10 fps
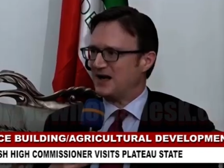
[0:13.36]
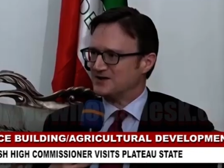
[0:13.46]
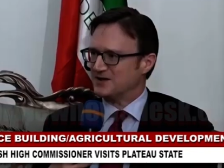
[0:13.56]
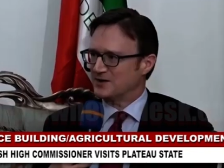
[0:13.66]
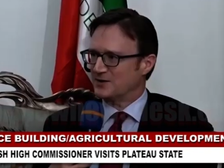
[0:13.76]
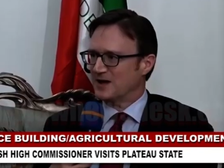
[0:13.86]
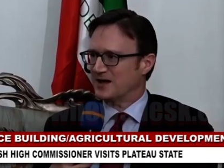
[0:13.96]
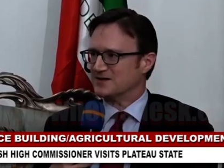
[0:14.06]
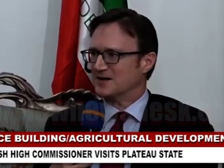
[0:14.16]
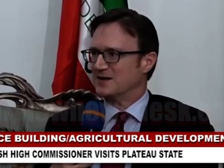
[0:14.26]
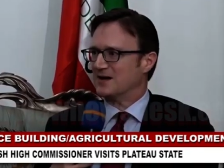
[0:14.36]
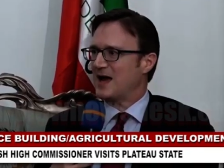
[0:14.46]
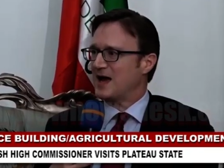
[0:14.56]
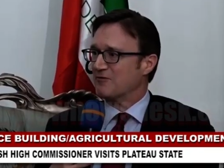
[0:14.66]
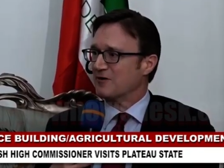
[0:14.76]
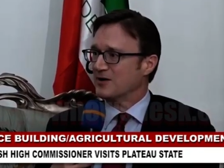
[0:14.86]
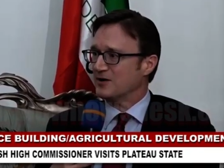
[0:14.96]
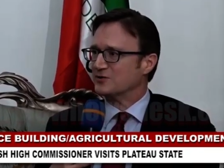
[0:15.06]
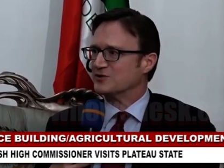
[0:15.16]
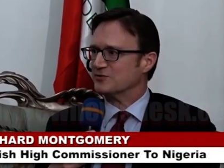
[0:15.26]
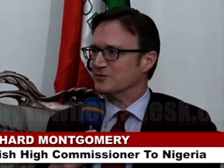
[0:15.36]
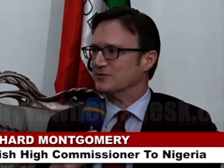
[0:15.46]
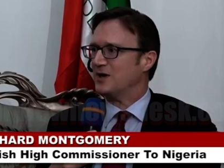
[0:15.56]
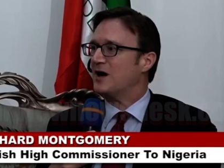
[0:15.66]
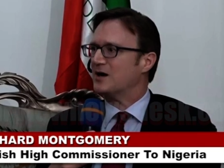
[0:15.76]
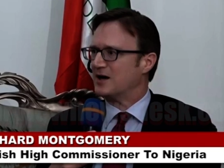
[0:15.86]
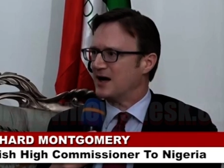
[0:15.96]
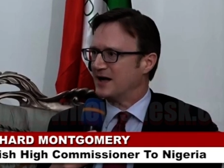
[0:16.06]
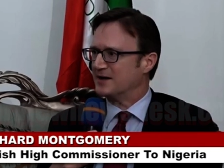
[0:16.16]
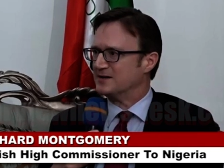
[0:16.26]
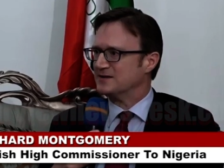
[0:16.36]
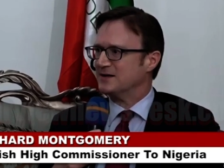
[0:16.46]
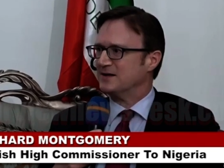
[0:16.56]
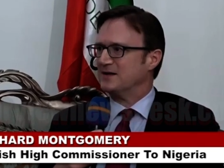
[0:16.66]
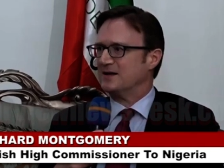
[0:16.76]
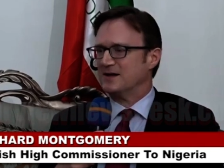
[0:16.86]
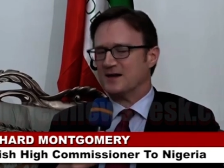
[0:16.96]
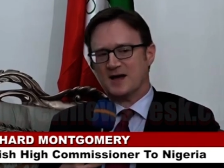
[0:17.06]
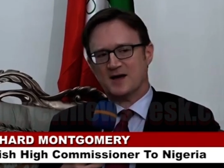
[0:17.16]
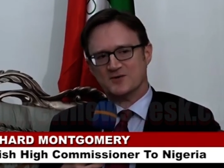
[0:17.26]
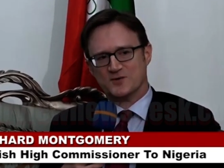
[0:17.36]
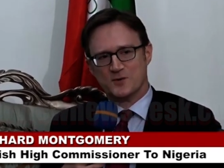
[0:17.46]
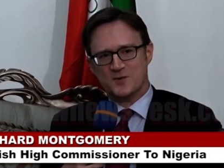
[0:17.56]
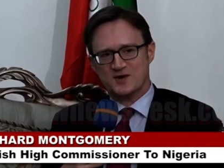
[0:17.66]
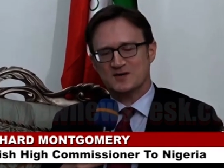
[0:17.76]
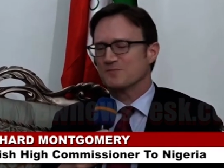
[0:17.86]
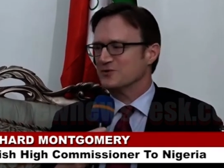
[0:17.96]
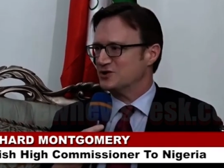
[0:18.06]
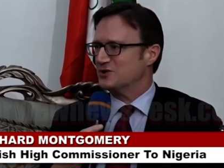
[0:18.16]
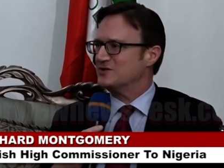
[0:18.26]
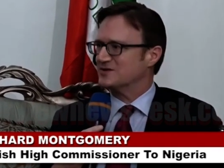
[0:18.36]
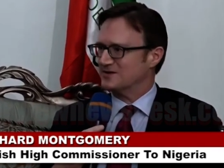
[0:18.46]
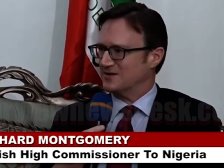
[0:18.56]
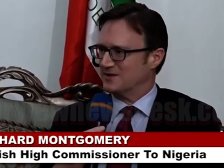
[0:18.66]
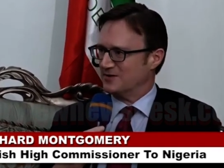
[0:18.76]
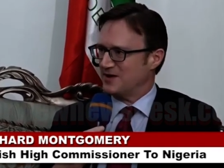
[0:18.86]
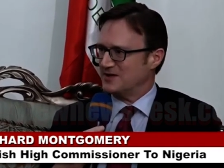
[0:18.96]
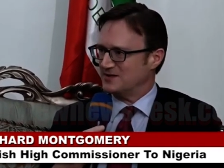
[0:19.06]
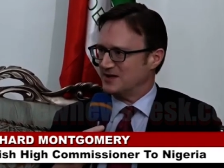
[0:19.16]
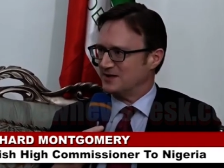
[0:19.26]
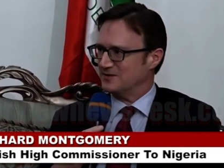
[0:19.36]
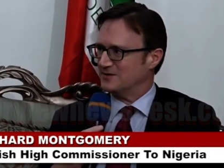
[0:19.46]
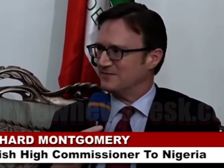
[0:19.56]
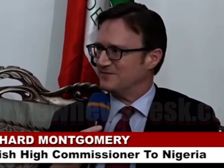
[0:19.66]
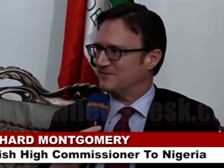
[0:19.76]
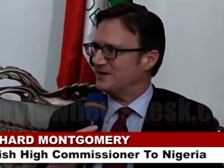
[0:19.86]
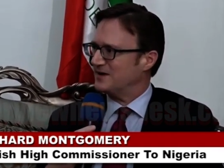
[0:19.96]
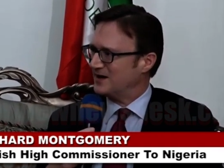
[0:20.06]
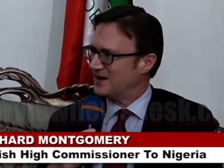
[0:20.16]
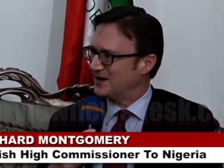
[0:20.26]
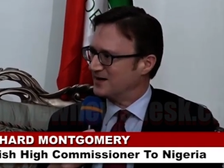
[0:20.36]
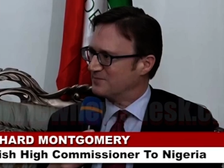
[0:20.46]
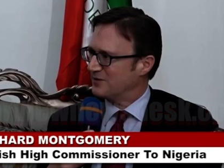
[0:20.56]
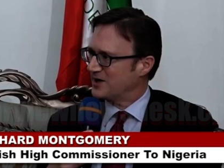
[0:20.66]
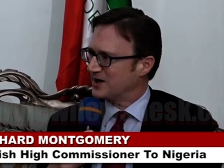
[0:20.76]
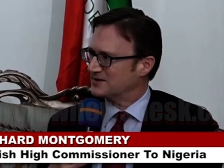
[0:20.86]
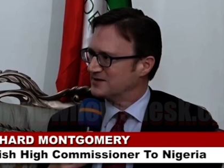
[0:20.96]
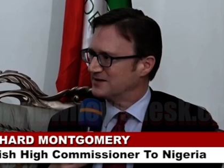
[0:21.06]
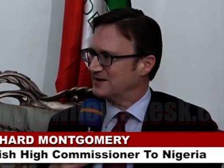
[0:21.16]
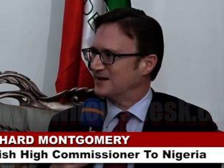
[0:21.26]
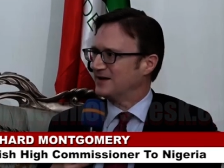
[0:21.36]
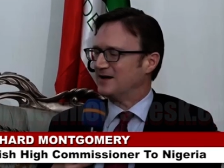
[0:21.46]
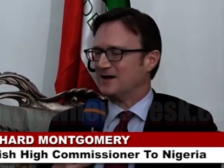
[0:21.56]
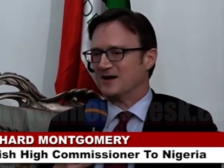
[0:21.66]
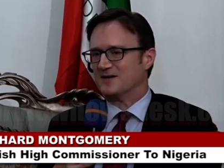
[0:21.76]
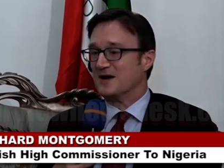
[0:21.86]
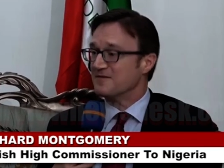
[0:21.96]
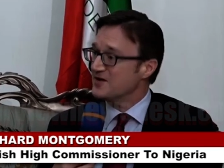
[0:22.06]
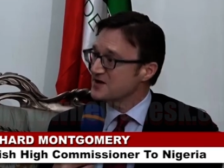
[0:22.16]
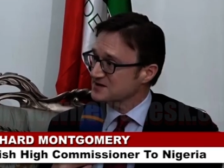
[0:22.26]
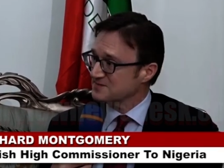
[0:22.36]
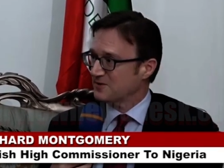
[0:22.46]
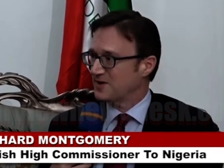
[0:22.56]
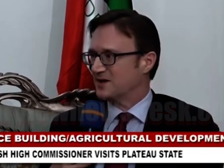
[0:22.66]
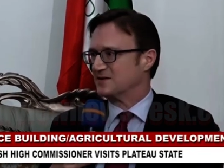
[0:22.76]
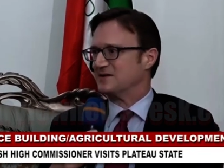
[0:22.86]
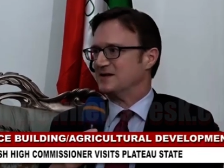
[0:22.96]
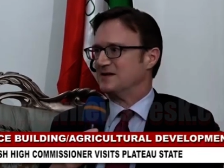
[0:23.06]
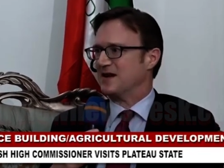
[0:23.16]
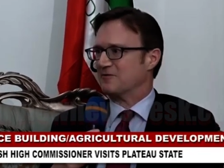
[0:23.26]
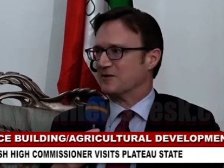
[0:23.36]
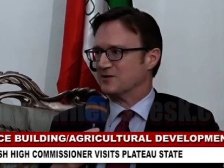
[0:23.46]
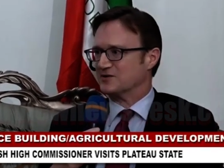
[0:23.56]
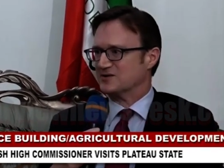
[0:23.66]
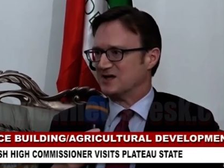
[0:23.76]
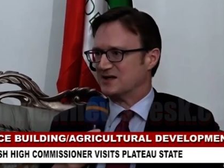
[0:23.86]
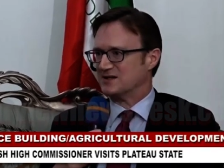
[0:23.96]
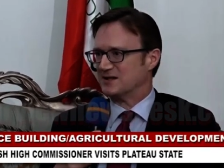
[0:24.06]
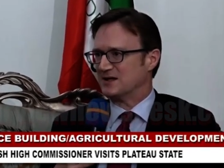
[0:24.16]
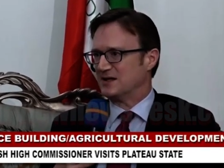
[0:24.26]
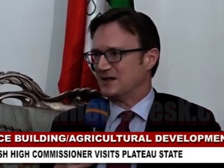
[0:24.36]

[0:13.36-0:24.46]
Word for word: Plateau as an agricultural heartland that has always produced a great deal of uh, products uh, diverse products in the agriculture sector